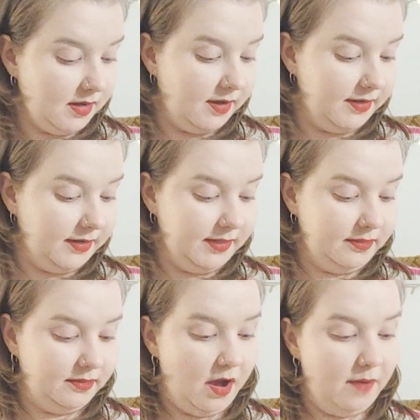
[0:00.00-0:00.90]
I knit
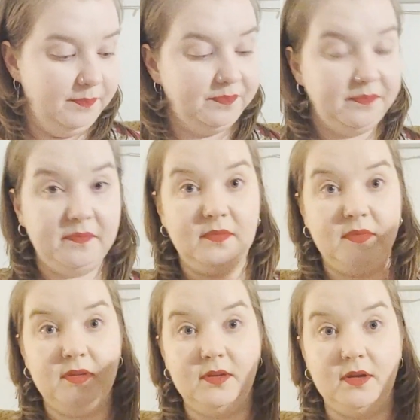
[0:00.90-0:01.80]
the
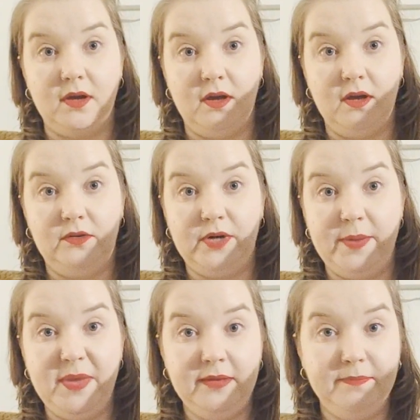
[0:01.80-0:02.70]

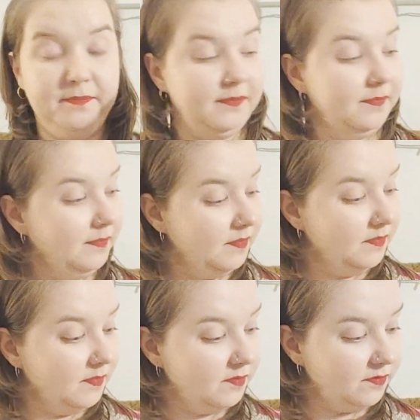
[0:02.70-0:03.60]
ribbing
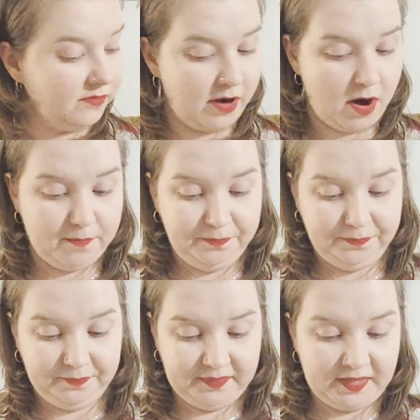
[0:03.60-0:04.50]
from.
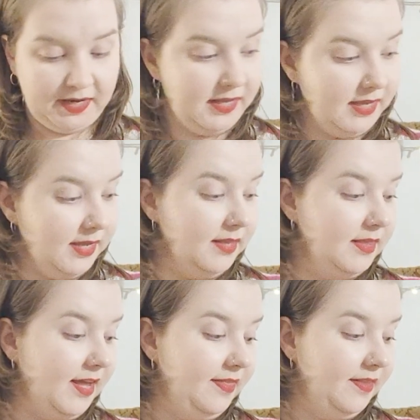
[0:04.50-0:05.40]

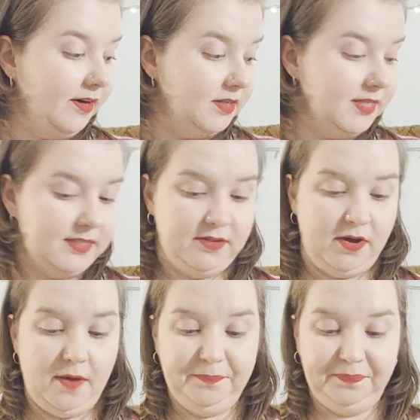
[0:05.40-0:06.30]
Then there's
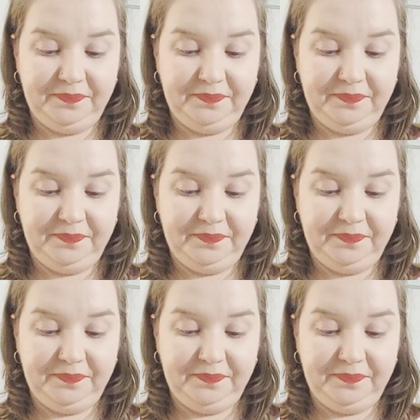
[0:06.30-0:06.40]
the